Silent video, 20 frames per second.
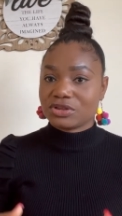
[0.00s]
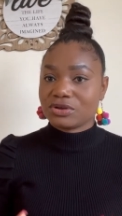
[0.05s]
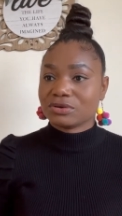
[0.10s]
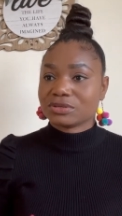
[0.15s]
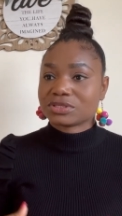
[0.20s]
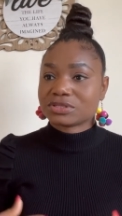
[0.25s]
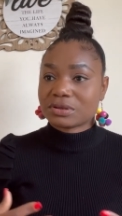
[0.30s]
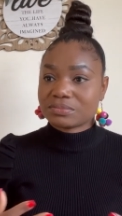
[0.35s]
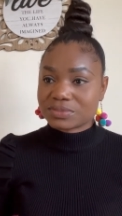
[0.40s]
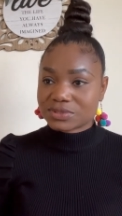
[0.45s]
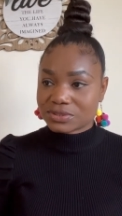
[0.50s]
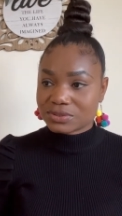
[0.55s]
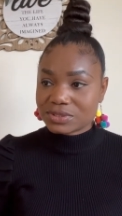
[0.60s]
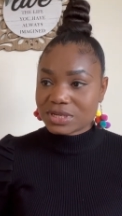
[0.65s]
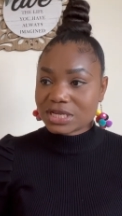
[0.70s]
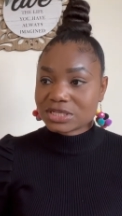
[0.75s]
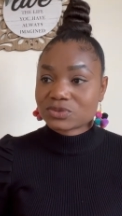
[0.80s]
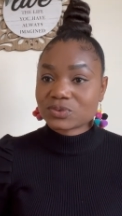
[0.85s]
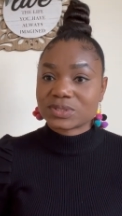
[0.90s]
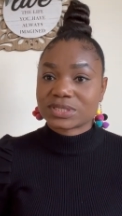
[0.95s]
Some
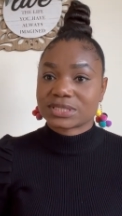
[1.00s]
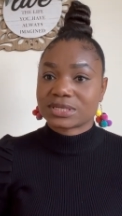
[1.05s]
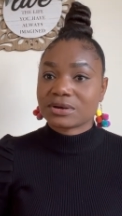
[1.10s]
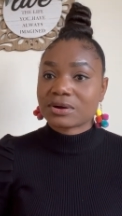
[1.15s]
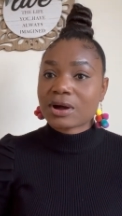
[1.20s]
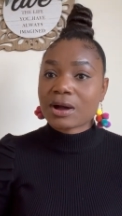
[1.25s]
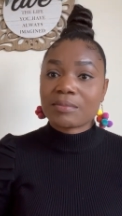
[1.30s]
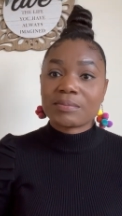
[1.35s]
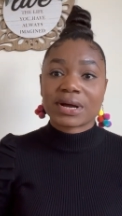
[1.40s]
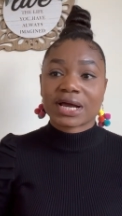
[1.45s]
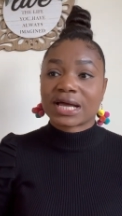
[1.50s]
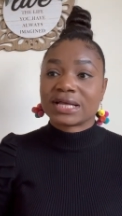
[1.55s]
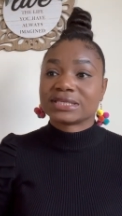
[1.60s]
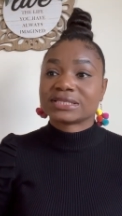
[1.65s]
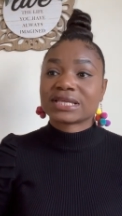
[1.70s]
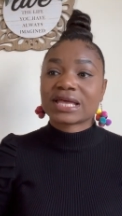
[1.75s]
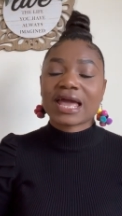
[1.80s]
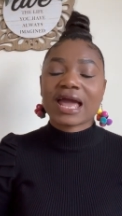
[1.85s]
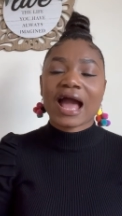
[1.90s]
students will still come back and say,